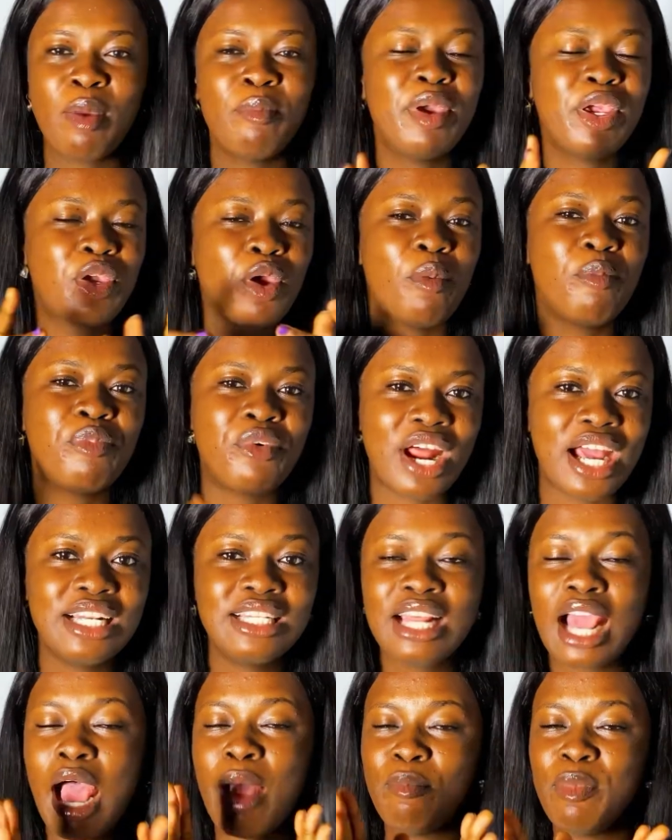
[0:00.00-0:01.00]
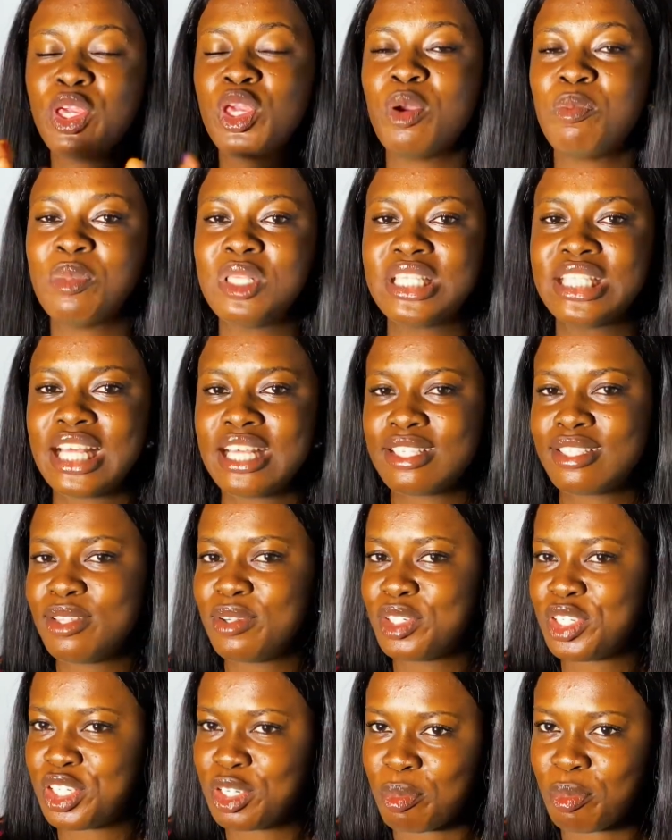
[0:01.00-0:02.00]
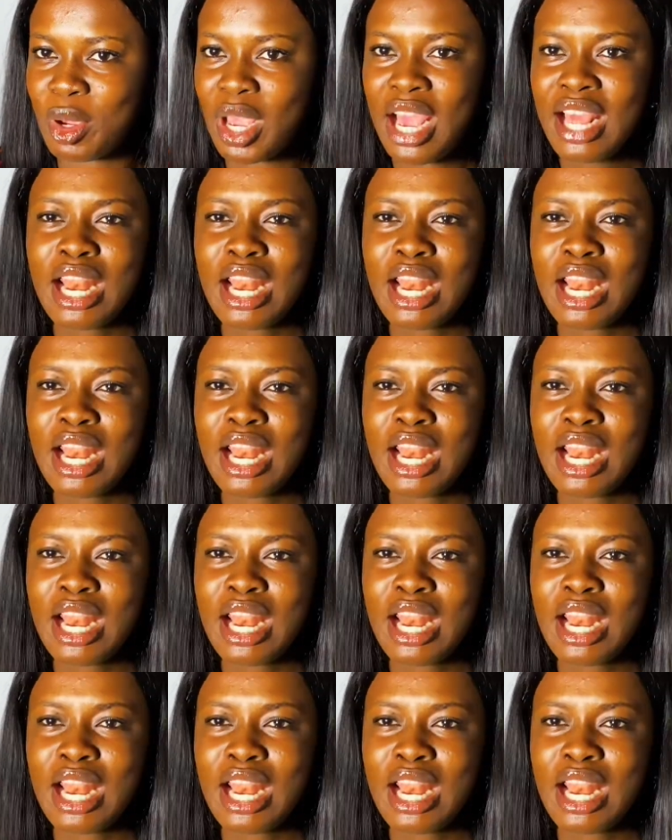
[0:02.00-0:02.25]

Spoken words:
make your brand and make your business look cheap.